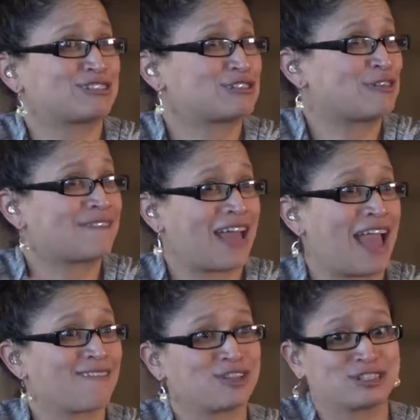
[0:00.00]
Currently,
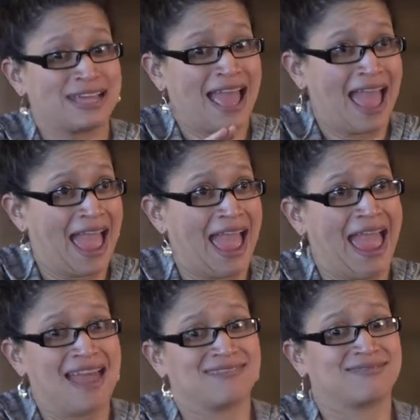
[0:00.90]
we do not
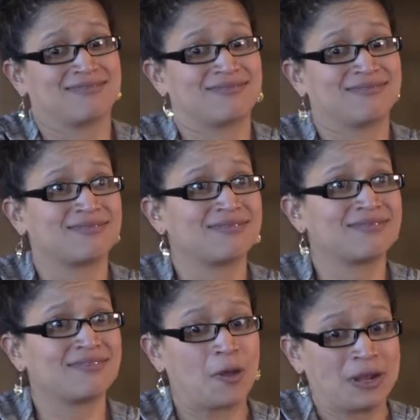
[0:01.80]
invite deaf
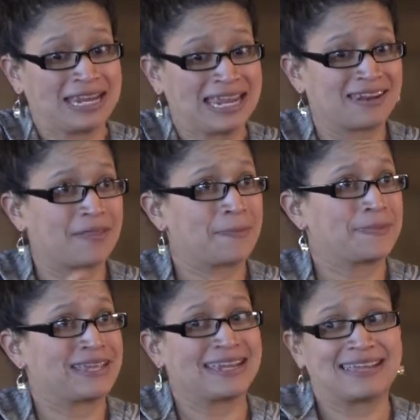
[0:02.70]
survivors and do
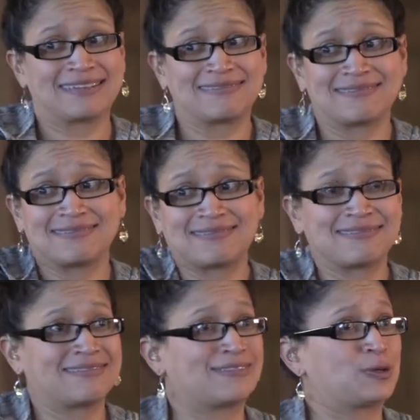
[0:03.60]
not have any
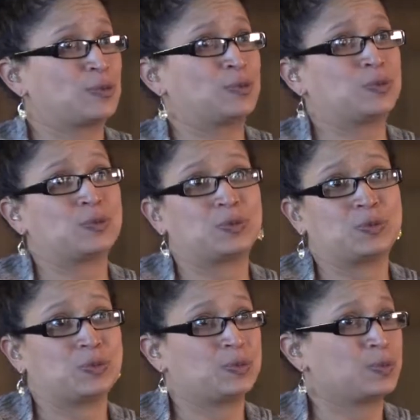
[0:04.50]
deaf survivors
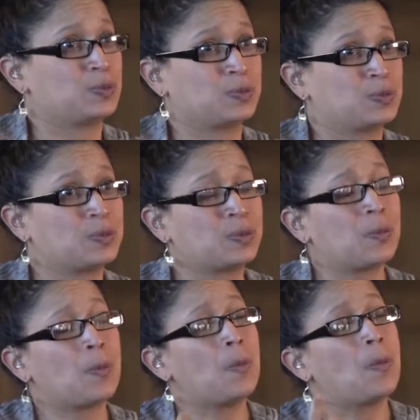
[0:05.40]
in
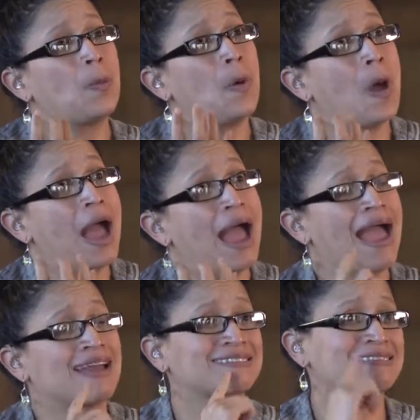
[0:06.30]
the SART
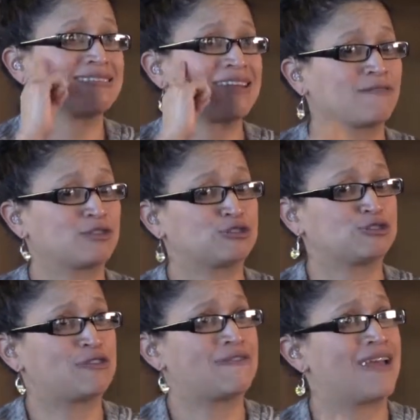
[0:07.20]
meetings. I would
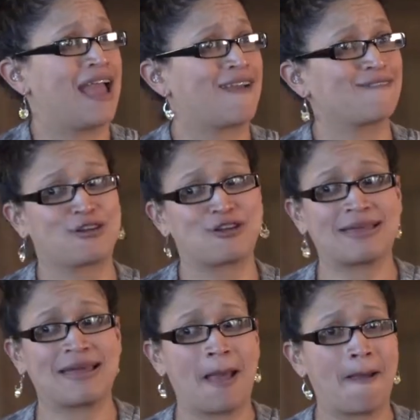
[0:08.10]
love in the
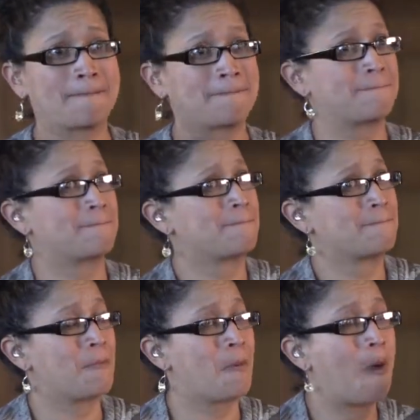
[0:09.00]
future to have a deaf
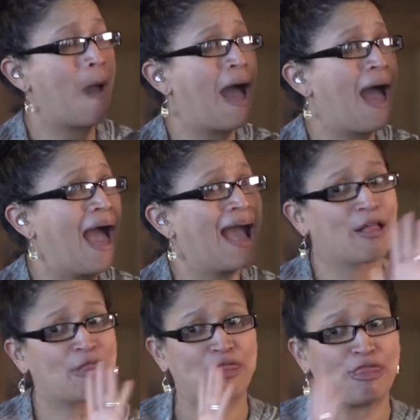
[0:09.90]
survivor attend
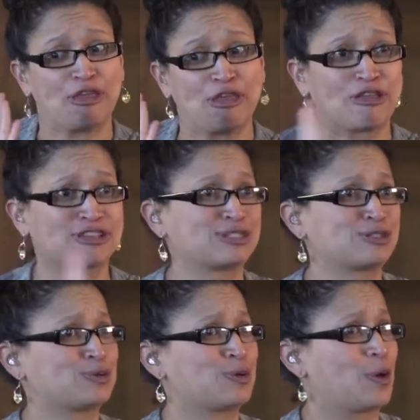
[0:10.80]
meetings, and I think
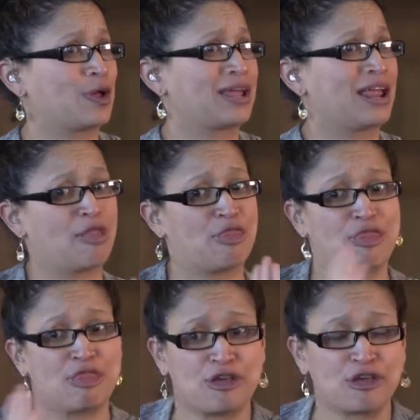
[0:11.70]
that would be
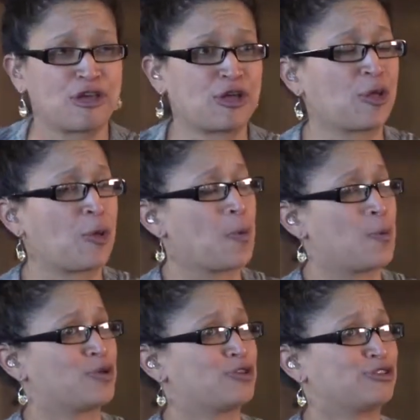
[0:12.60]
imperative for them
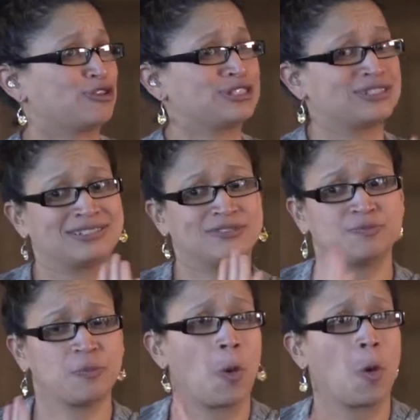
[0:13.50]
to share their
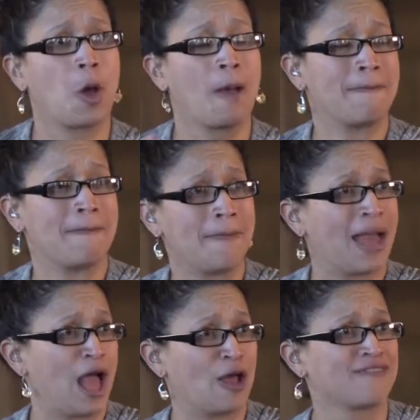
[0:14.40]
story in their
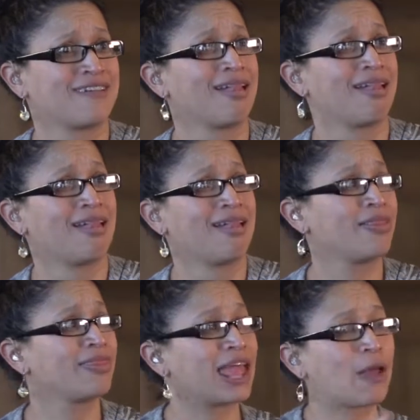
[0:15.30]
words. It would be
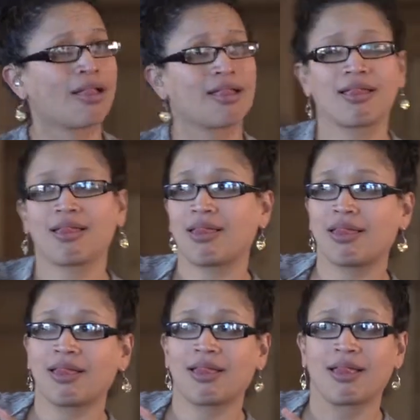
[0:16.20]
very
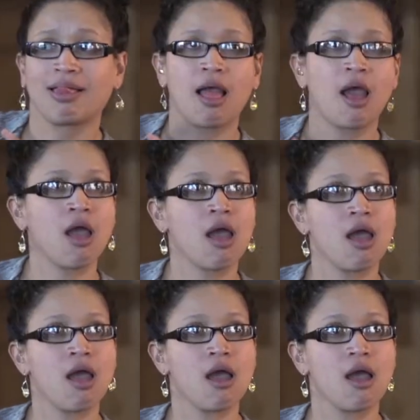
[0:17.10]
powerful to
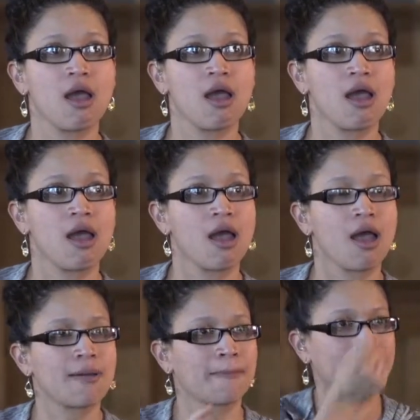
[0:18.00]
have the
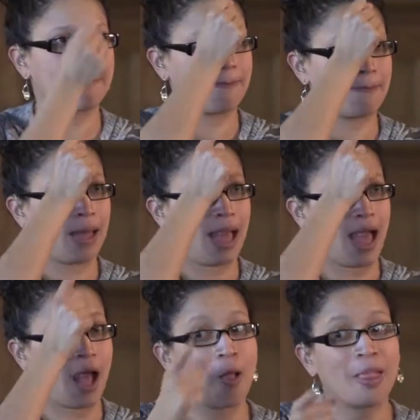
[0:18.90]
SART team
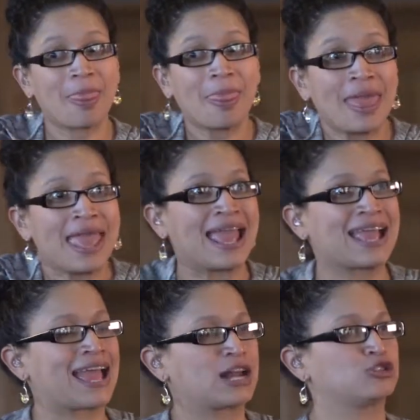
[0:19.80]
hear
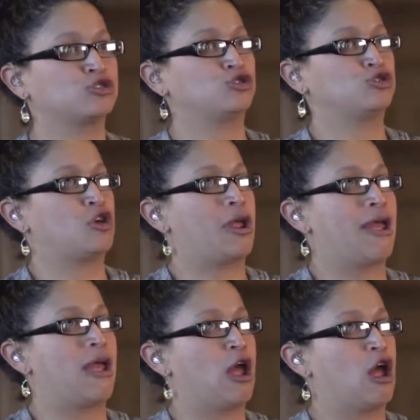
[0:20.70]
directly from a
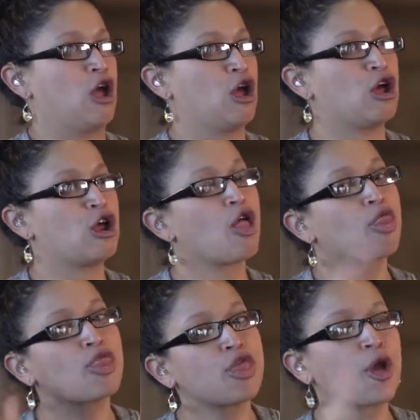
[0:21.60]
survivor who
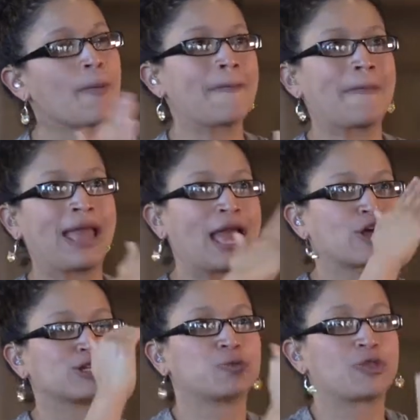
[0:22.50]
is deaf.
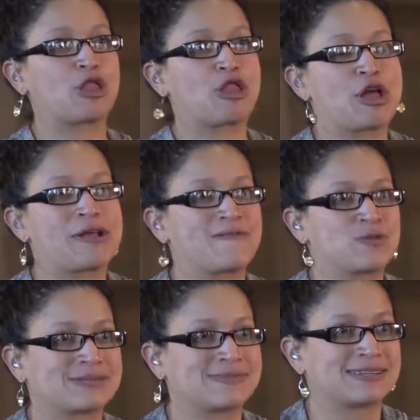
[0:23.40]
The barriers
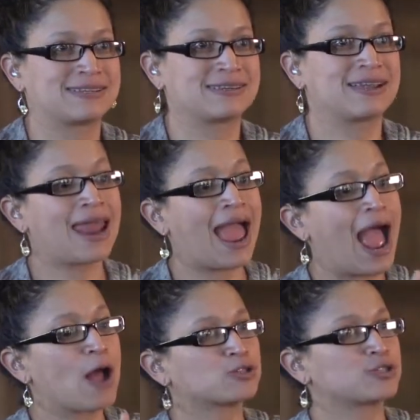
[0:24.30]
that they experience with
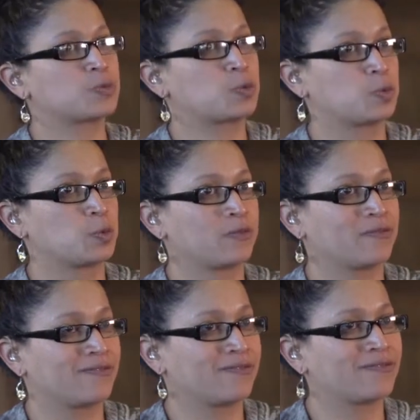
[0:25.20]
law enforcement, for
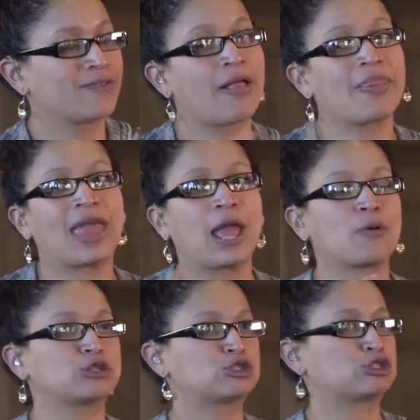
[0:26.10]
example, how that
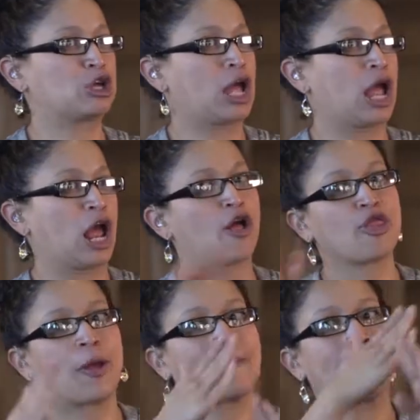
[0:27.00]
can be improved.
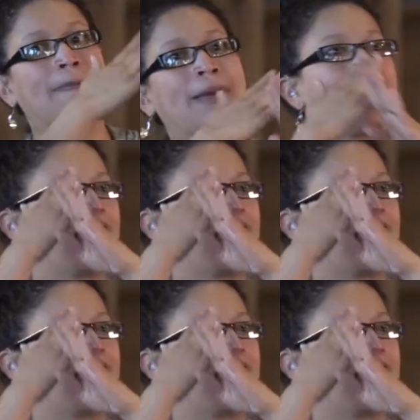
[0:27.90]
That